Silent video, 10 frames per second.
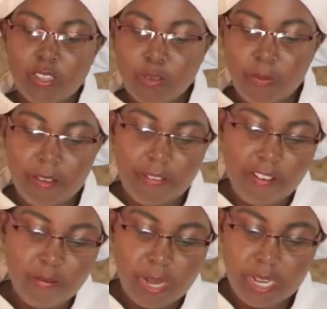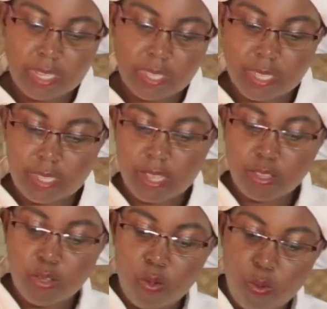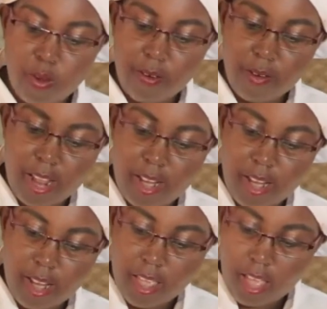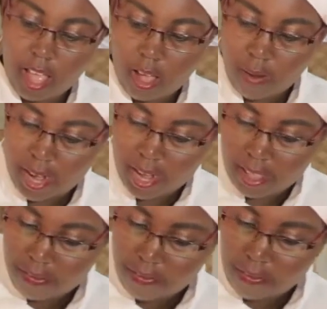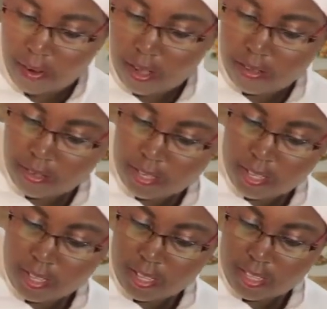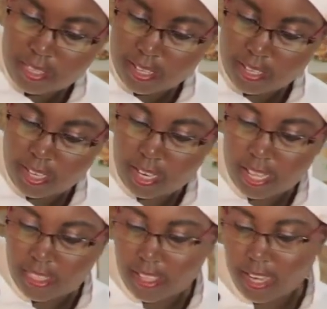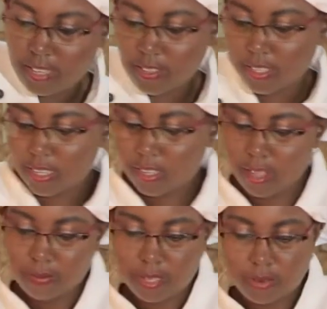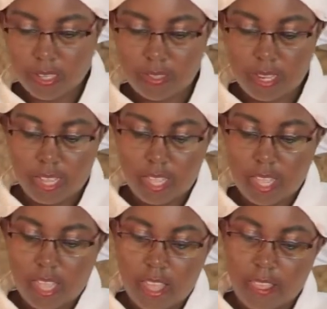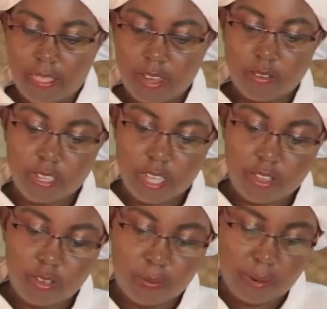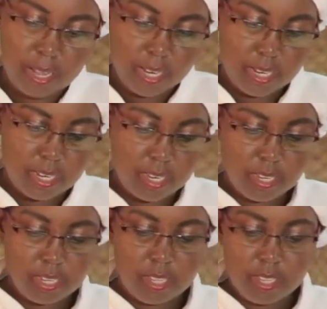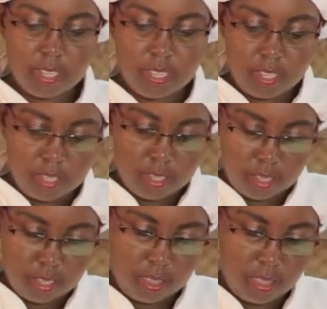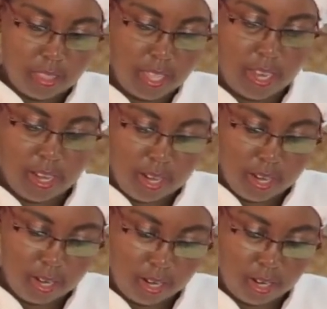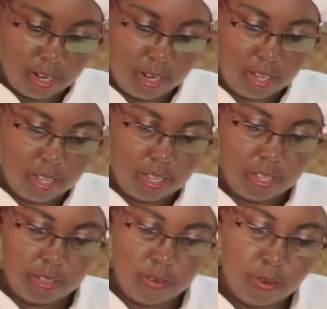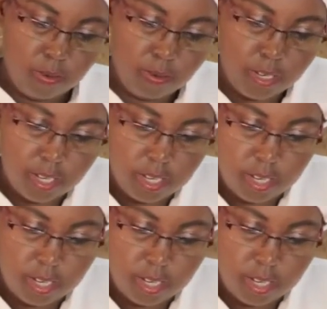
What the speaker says: it's been 5 minutes, so we run our knife around the tin like that so that it comes out easily, and then you take your plate, and then you hold it,